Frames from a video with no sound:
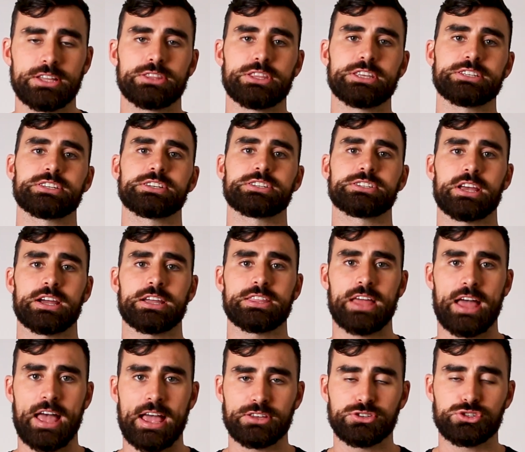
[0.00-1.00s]
This is something
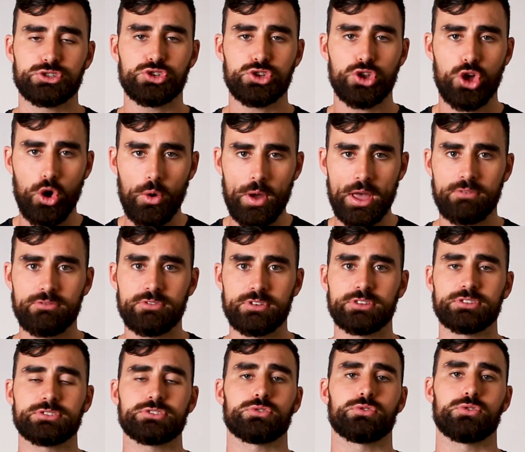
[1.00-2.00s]
that has no evidence